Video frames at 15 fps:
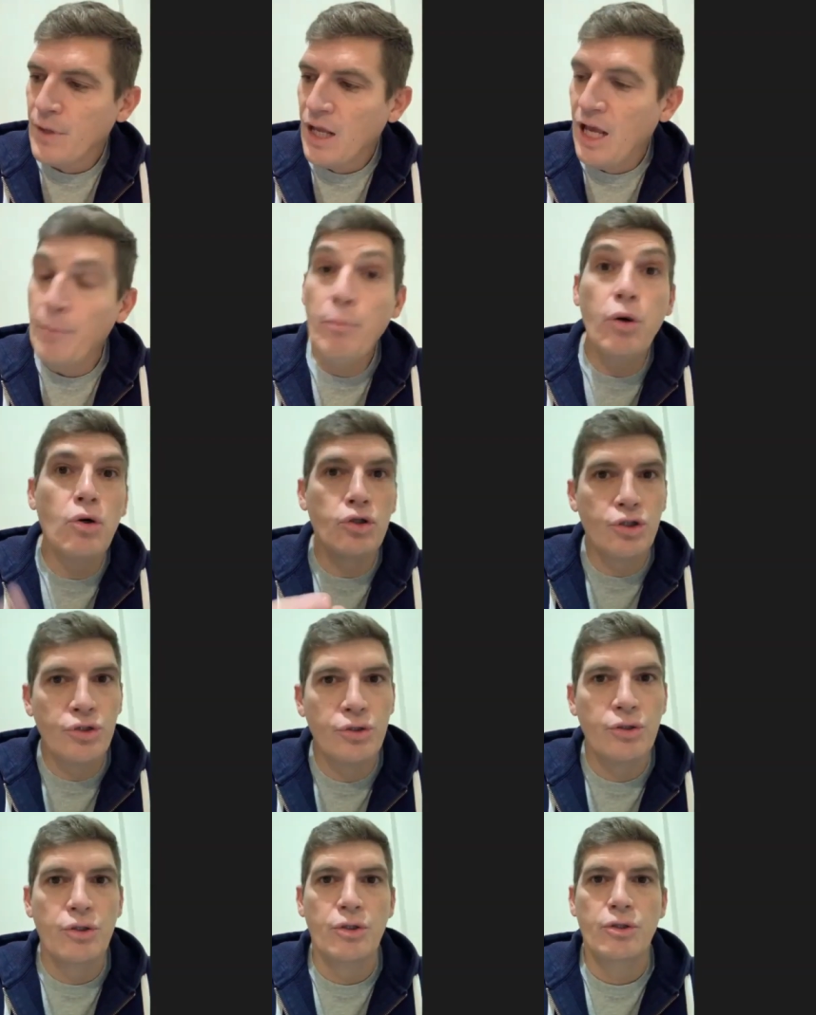a push
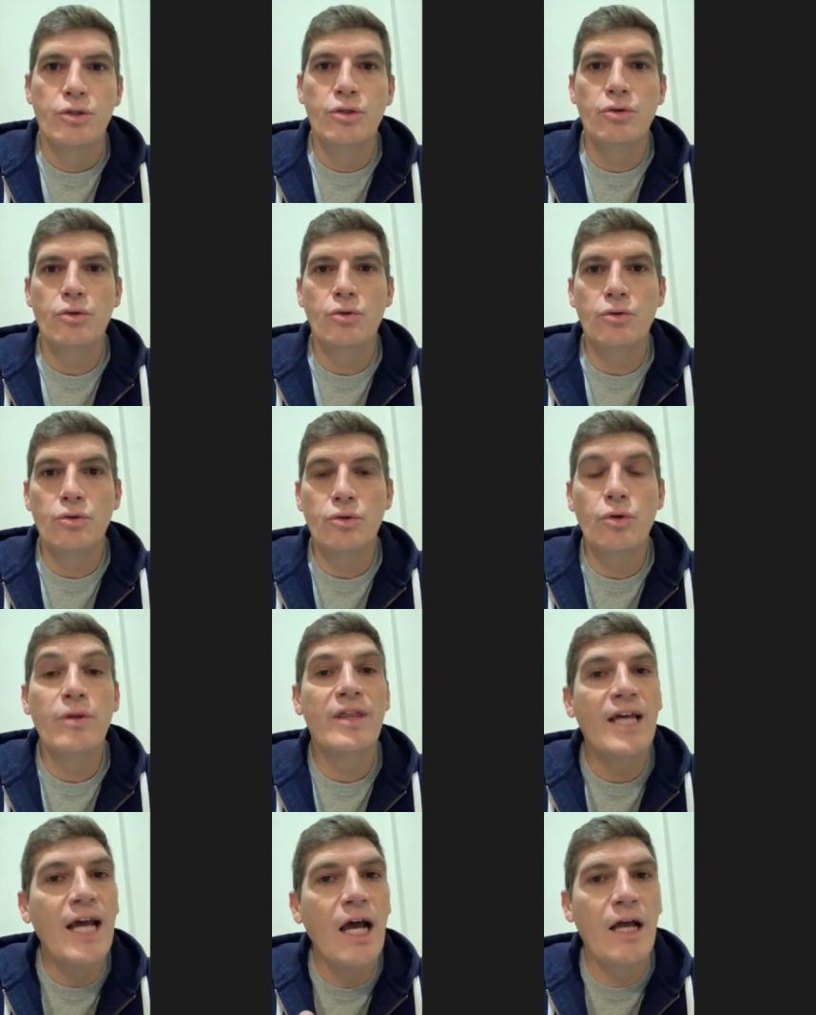to to
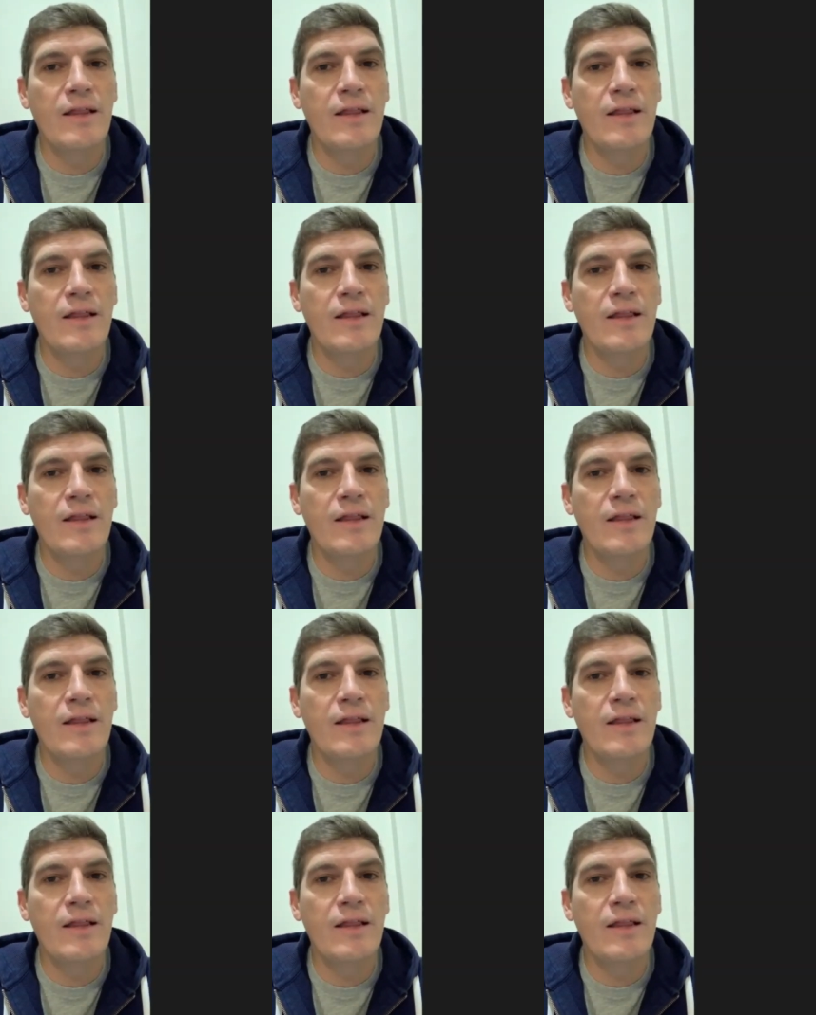their